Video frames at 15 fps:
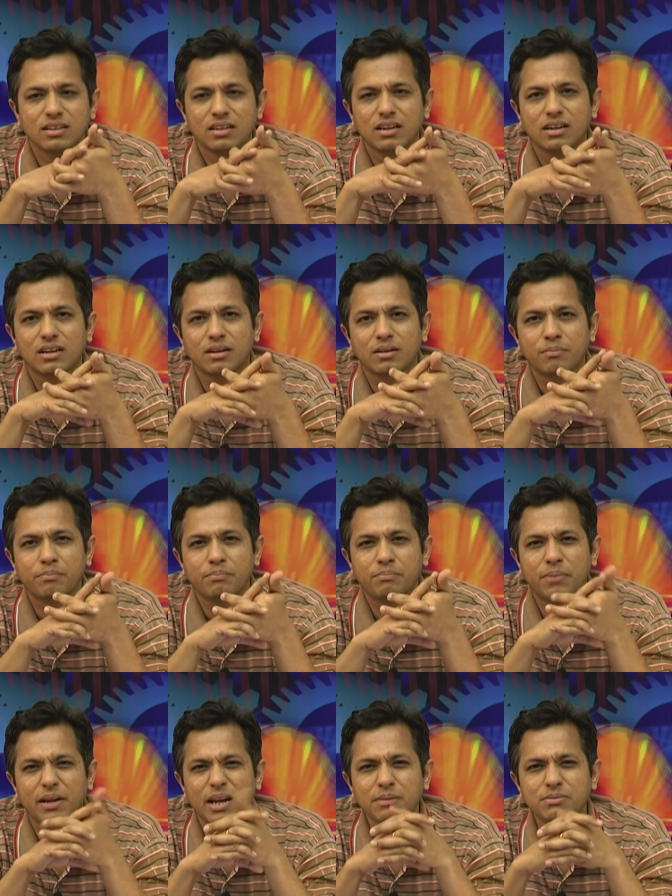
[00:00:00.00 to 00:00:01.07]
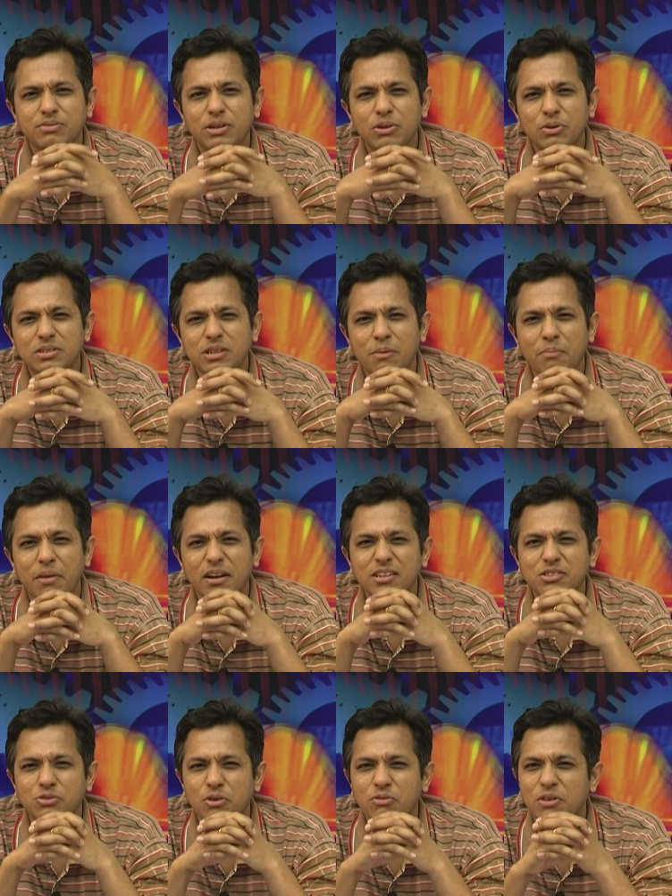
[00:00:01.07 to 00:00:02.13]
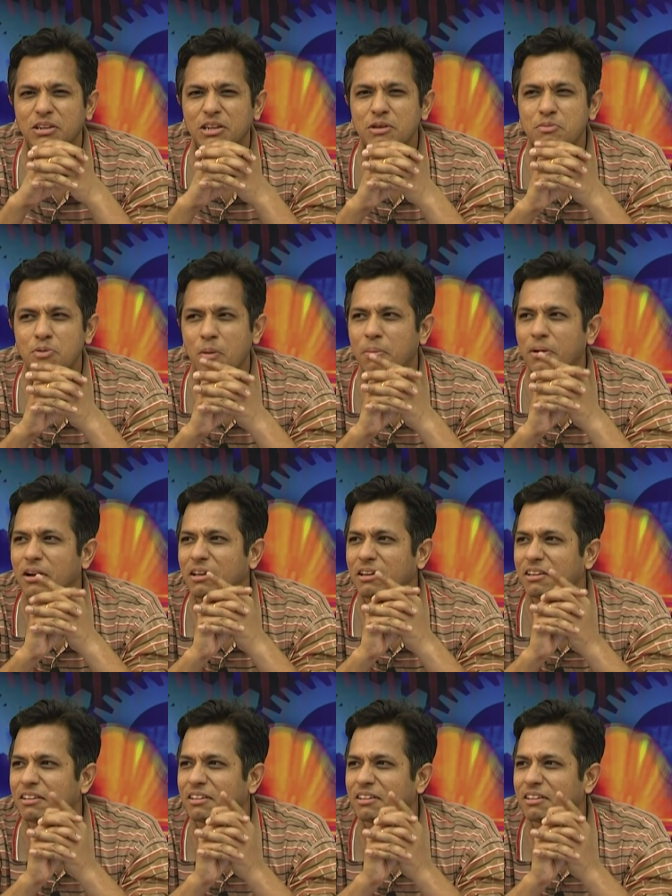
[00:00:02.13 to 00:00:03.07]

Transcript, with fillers: yeah perhaps windows compiler is not working properly no